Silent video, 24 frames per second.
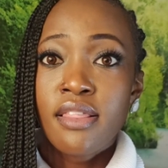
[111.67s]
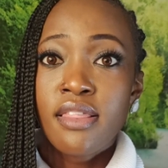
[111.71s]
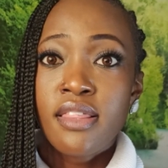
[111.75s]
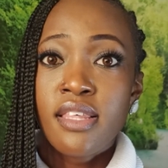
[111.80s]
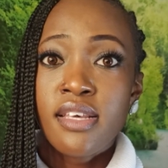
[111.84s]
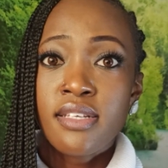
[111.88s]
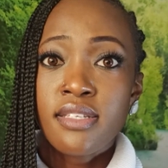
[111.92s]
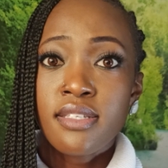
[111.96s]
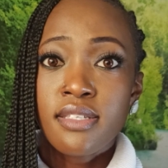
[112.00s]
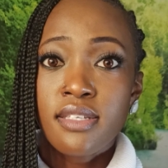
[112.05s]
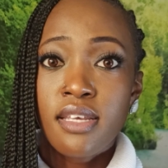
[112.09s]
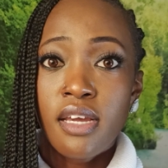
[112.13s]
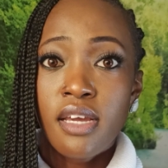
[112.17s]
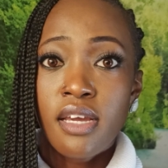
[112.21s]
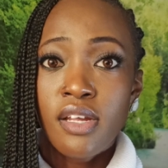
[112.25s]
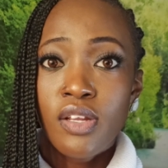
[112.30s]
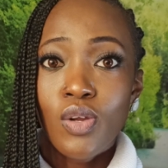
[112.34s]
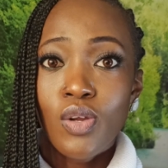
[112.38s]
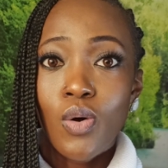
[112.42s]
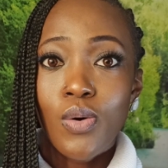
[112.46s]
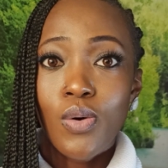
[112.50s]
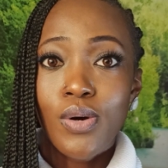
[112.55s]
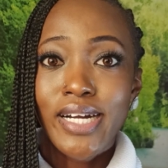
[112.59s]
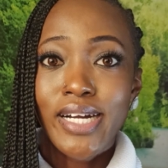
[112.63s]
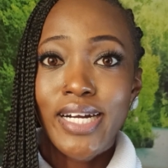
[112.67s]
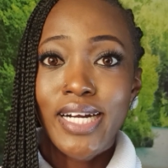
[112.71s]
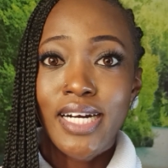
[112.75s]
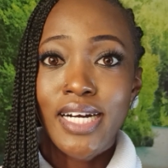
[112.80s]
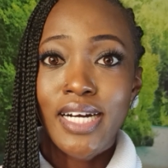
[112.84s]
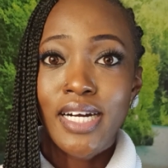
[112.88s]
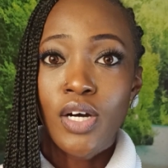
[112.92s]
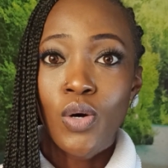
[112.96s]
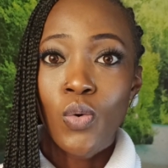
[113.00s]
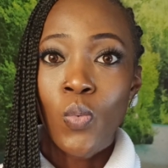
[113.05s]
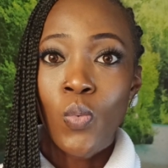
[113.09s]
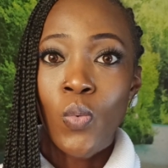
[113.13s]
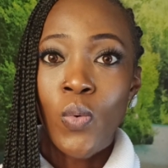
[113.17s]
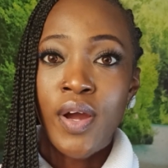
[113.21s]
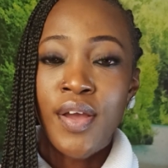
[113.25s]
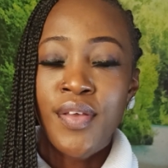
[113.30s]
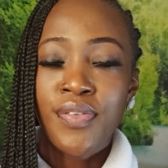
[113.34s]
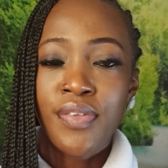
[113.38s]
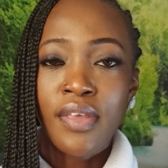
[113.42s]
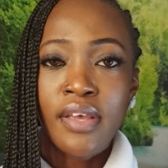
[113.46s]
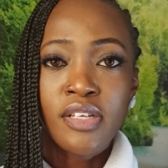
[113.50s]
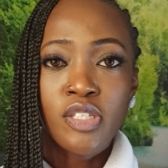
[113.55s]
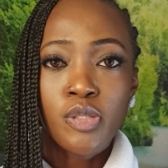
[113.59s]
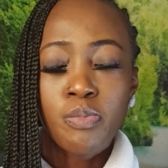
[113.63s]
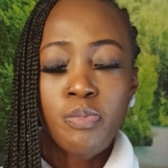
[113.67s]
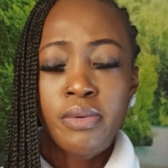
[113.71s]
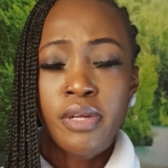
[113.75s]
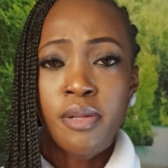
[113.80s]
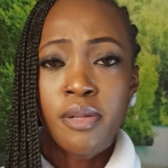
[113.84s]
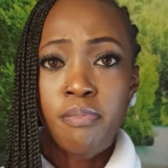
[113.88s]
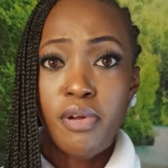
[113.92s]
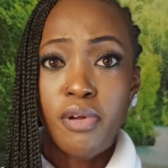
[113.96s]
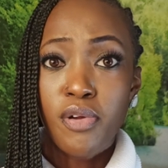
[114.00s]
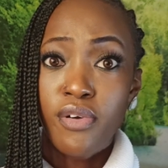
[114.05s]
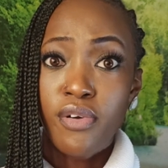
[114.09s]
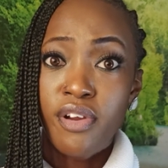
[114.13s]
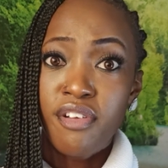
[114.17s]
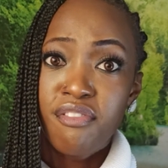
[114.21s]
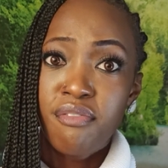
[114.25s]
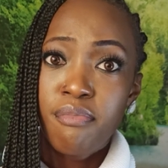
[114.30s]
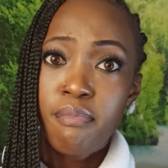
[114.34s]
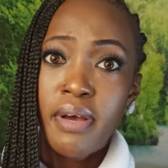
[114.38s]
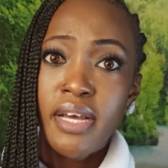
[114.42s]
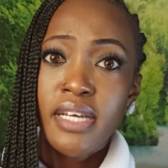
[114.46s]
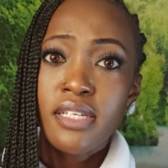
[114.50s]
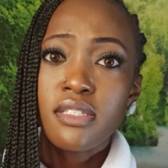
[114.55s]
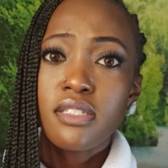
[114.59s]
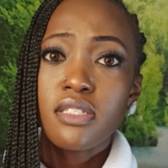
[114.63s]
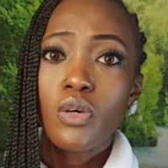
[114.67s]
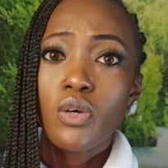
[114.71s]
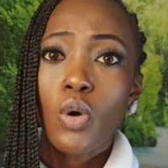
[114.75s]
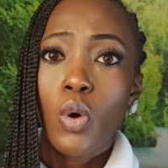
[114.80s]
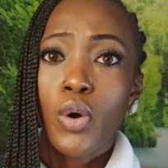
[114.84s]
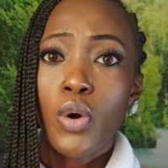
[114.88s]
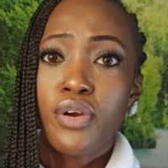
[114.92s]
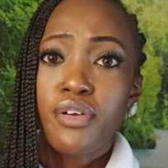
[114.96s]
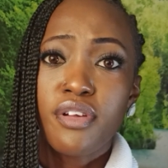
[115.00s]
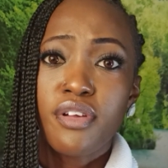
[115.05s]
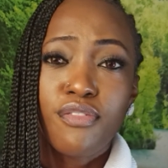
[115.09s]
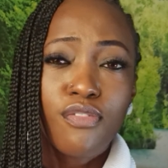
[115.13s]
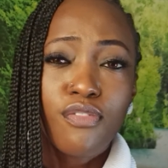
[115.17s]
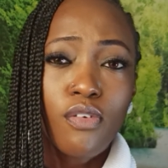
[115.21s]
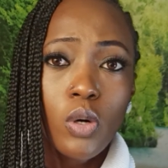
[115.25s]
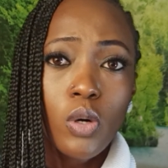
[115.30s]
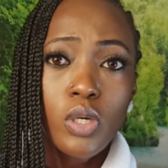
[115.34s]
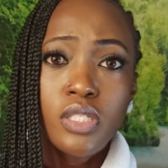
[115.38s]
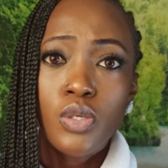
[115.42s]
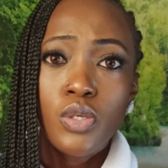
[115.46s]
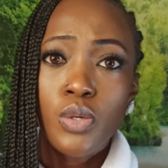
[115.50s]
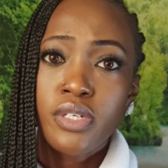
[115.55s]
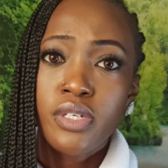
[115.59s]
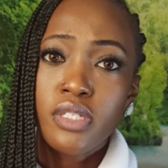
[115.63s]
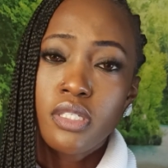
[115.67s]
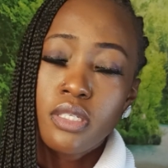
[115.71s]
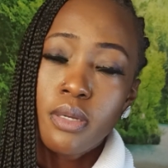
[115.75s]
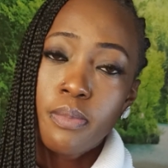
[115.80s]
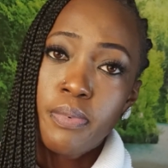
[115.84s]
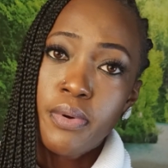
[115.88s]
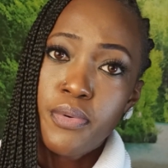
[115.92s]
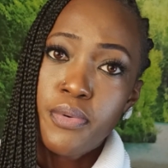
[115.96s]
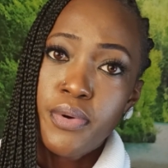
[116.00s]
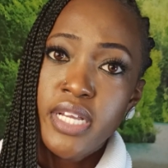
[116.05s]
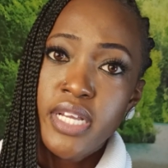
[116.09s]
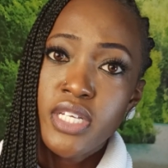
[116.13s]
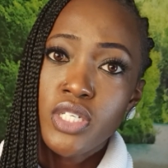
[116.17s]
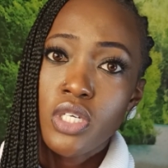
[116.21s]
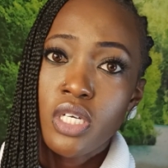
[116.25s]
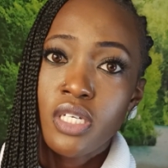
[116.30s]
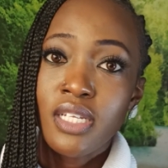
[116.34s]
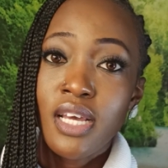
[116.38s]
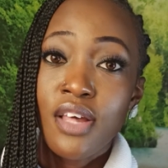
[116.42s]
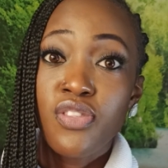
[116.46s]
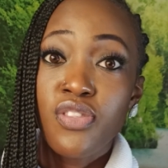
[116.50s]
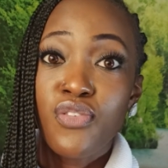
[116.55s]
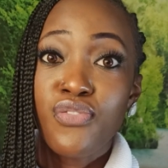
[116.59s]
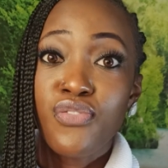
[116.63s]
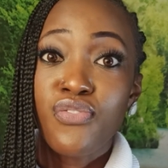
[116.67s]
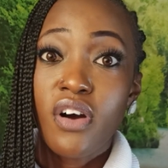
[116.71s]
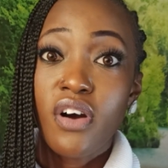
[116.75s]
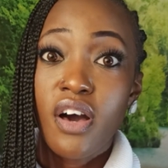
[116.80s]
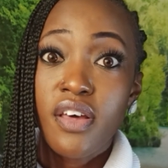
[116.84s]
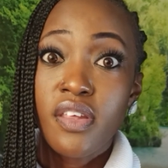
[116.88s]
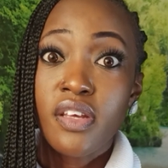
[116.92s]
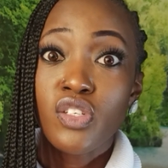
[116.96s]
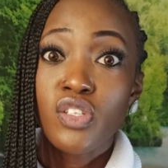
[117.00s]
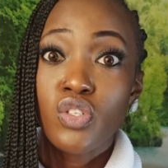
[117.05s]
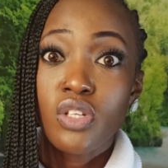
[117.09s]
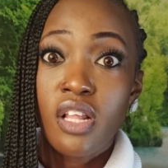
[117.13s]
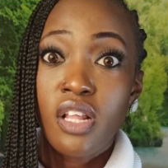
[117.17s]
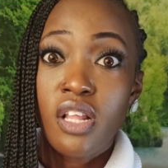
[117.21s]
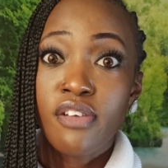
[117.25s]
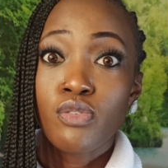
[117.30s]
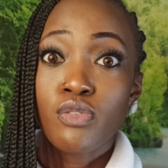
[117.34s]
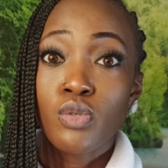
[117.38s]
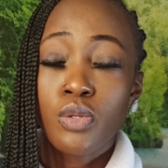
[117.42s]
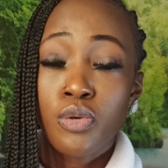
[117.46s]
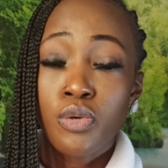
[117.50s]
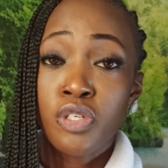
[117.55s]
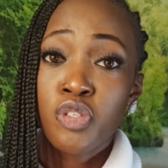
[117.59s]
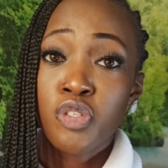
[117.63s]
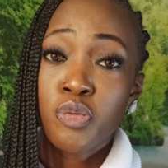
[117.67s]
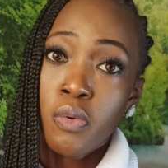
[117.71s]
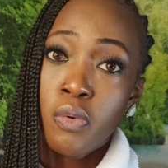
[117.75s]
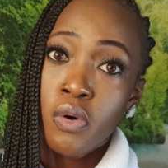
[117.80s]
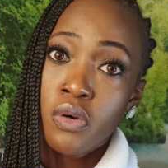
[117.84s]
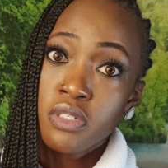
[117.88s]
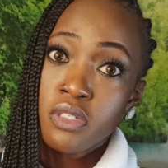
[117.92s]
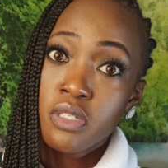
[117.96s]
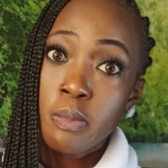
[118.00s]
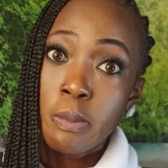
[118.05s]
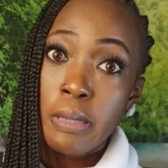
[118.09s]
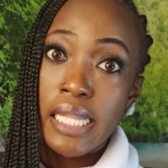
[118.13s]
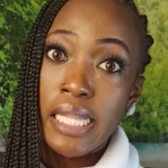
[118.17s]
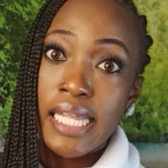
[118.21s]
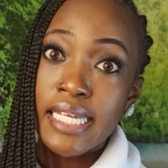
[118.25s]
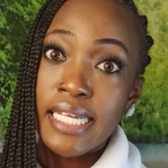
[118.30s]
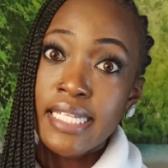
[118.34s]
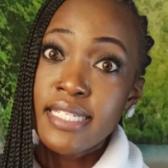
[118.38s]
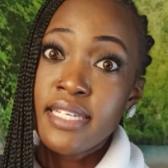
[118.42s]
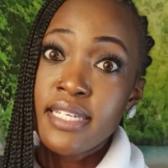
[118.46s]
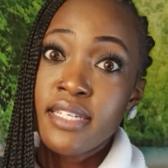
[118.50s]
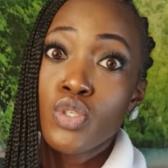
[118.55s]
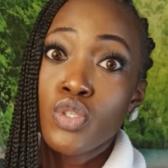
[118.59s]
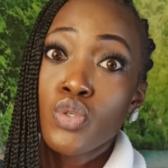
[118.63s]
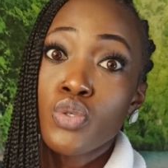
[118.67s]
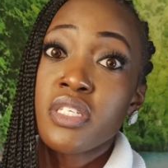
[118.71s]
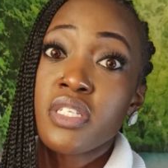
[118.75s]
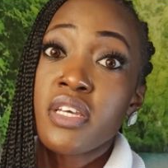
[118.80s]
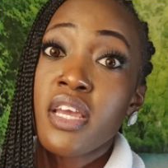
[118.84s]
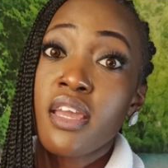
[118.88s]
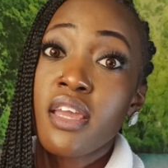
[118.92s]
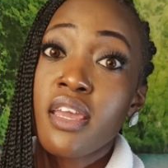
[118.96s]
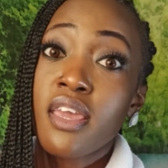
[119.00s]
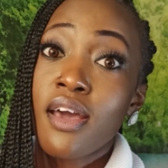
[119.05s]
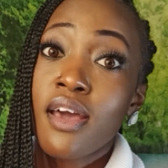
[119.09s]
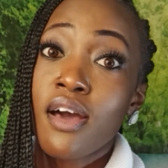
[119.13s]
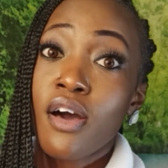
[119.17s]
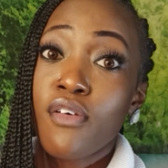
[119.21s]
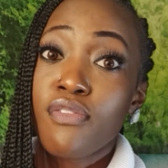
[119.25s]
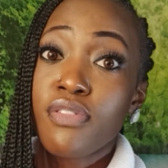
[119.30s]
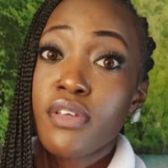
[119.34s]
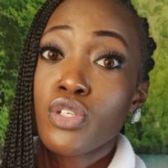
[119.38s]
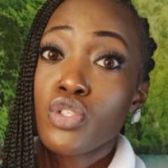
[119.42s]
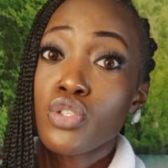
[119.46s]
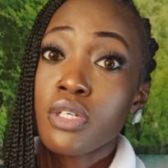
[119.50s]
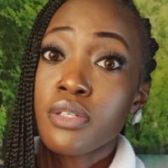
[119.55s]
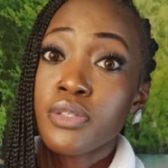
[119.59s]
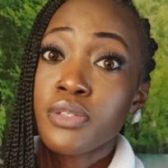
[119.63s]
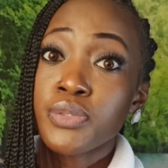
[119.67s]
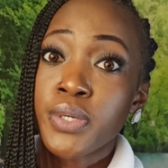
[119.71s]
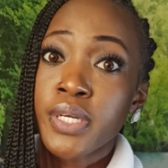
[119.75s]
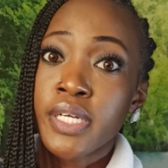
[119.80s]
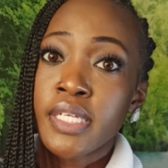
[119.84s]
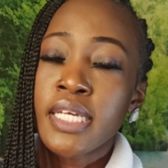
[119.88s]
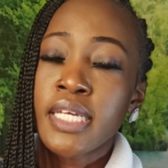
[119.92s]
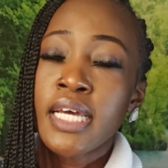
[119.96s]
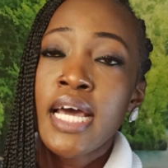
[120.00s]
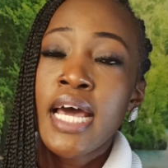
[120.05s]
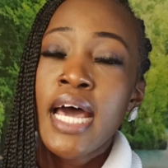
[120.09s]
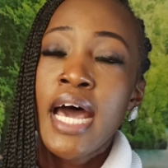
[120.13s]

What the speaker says: this can occur when there's been bereavement or a divorce or a separation, and the father is left with the responsibility to take care of the children.